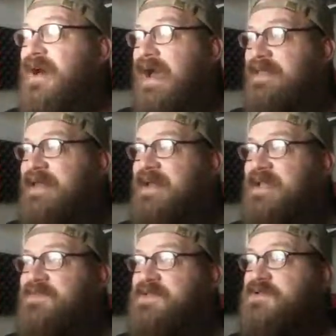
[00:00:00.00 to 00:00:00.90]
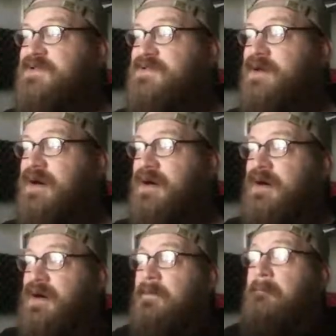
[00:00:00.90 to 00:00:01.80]
and that gives you
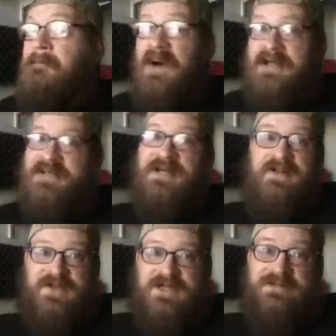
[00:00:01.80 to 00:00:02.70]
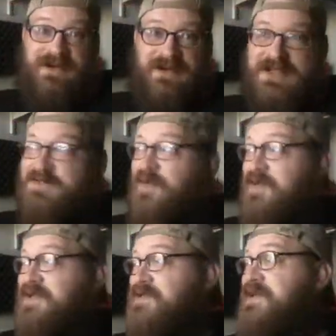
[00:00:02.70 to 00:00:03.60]
a butt ton of experience
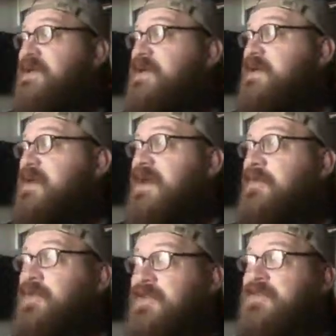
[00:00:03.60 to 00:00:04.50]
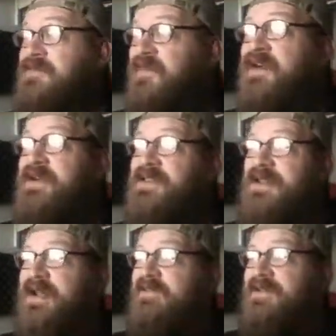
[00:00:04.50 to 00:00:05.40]
points with very
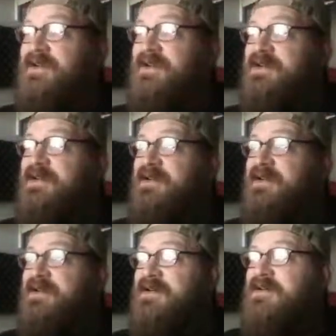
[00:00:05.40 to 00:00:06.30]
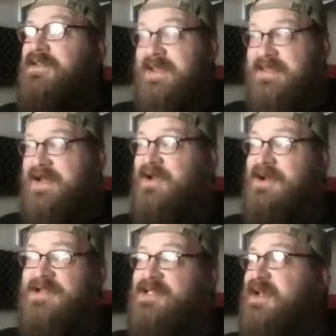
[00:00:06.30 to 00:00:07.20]
little effort. Like there,
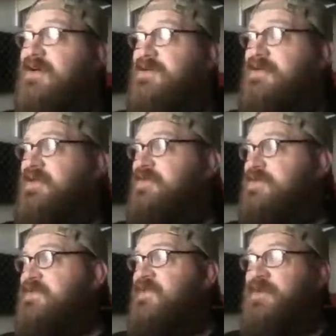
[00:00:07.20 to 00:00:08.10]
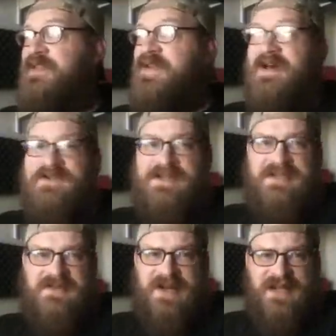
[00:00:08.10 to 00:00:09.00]
I just got, I think it was 40,000,
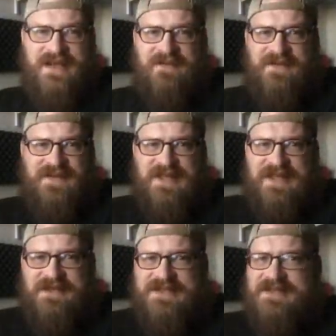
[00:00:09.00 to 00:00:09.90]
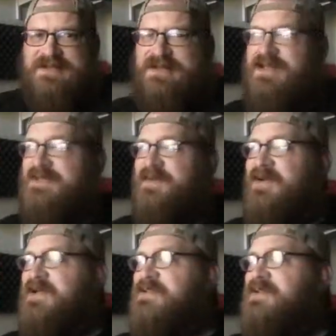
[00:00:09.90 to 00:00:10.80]
something like that, 50,000
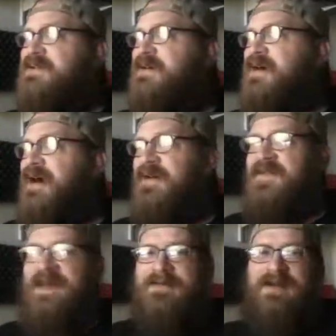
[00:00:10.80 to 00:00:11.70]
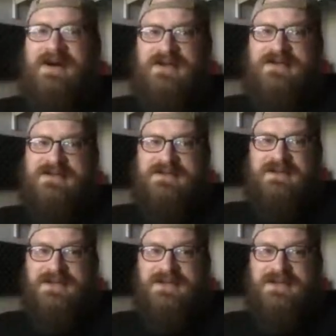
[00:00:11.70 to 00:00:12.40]
experience off that boss